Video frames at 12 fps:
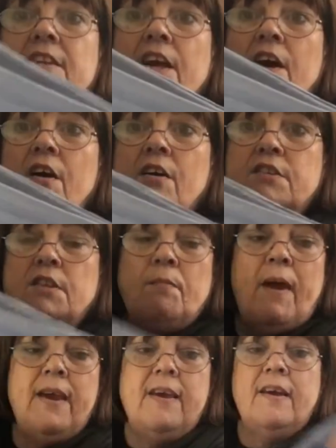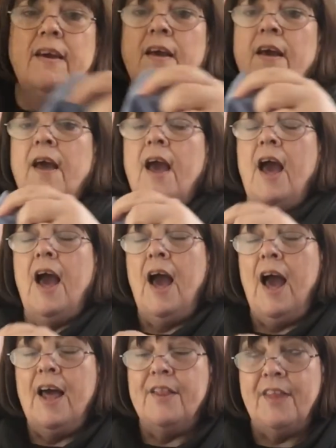they are to make.
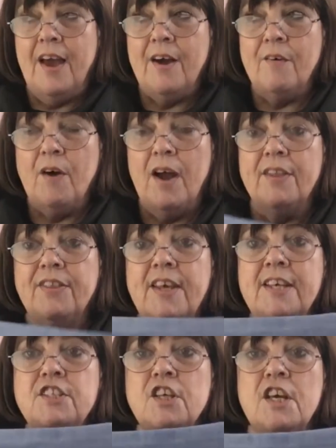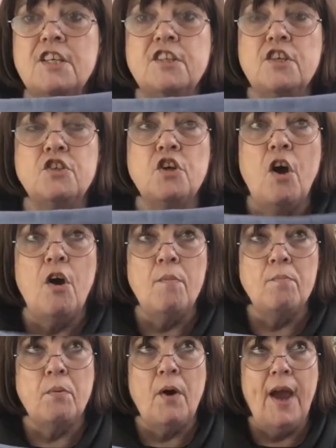Now, this is a
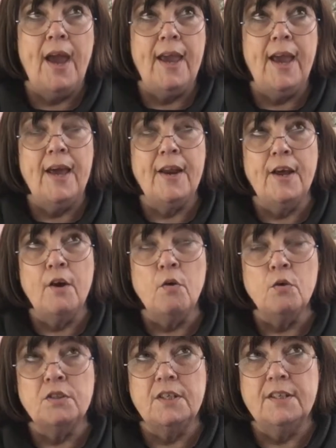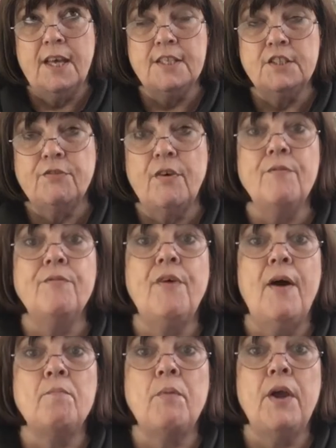chambray, and I ordered this from
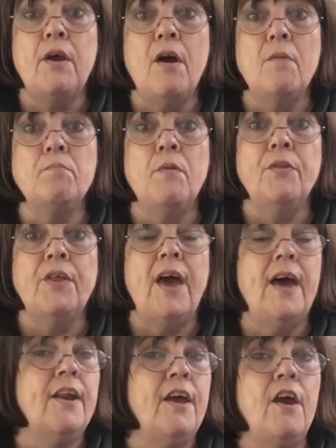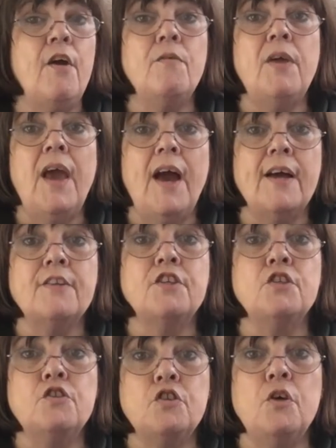Fabric Godmother, and I only had
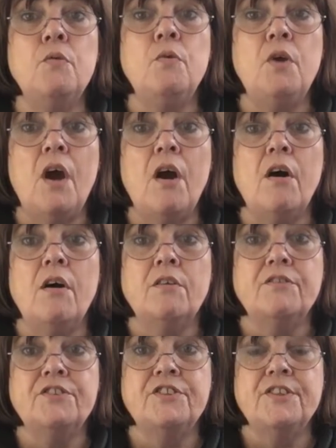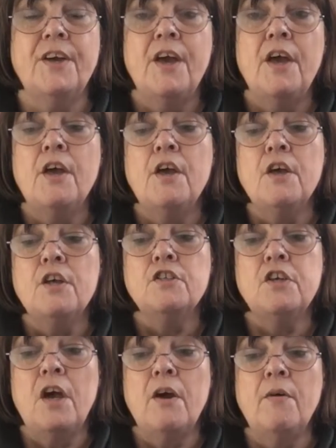2 yards.
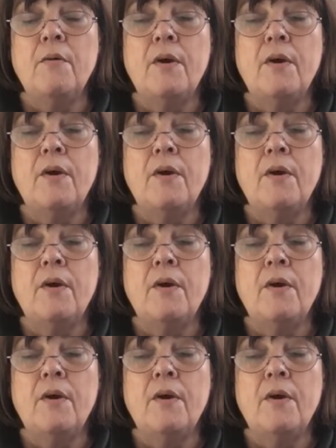So